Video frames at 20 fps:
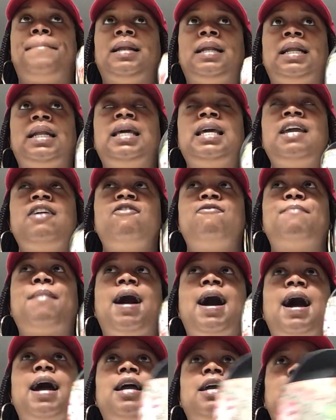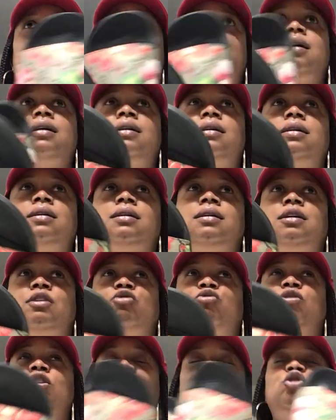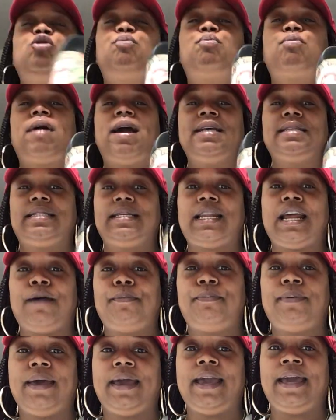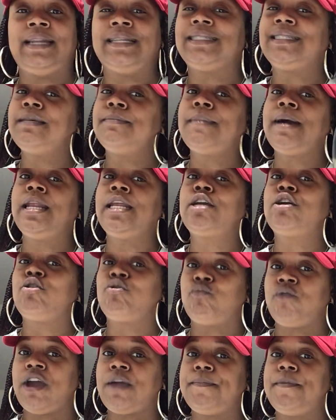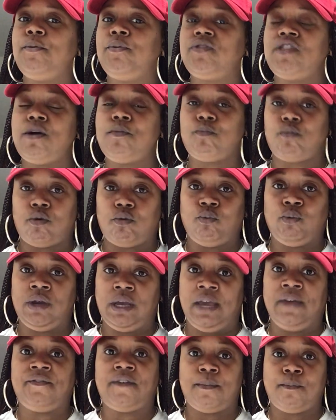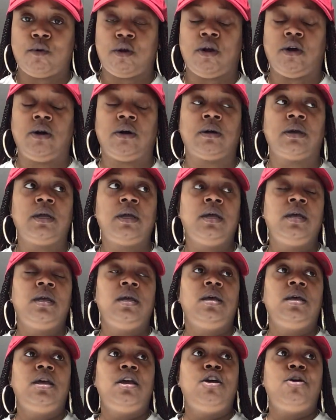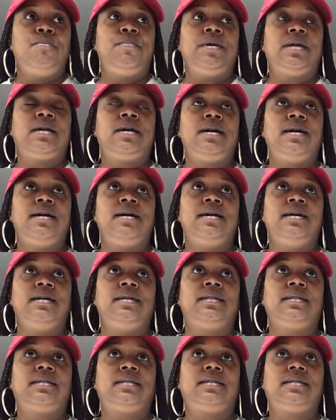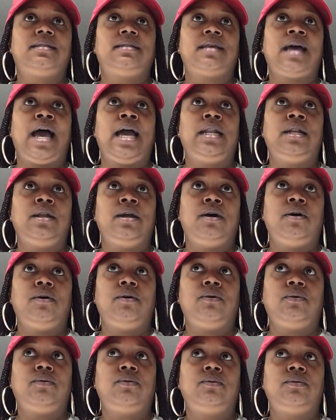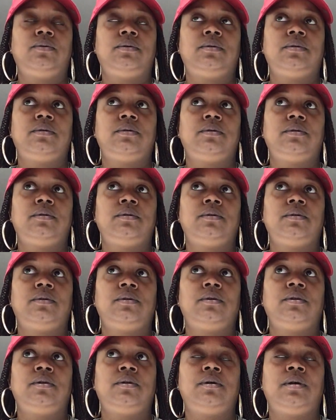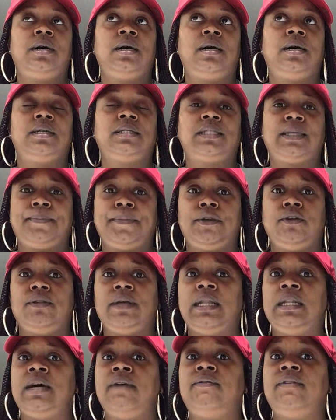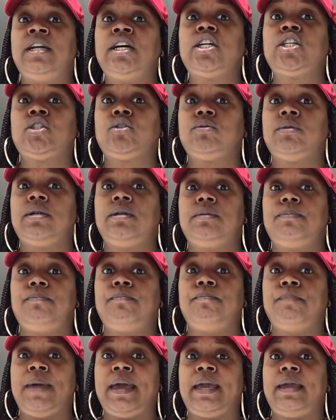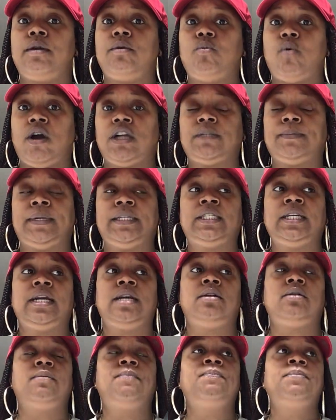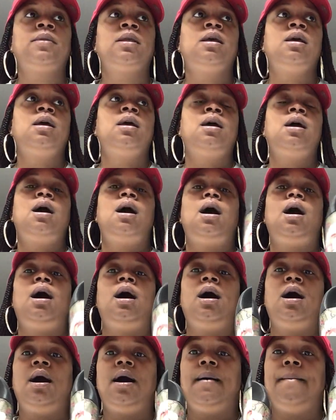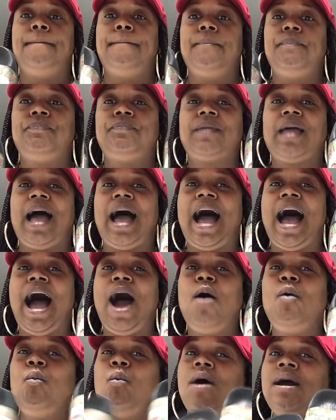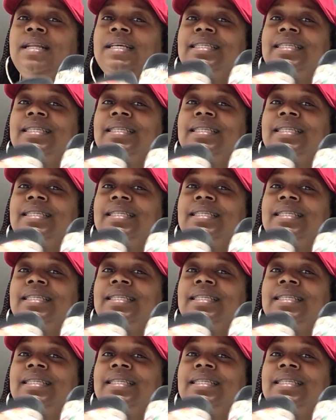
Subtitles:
believe my original price that I paid, and somebody correct me if I'm wrong, because I know some of you that love luxury may watch my channel. I want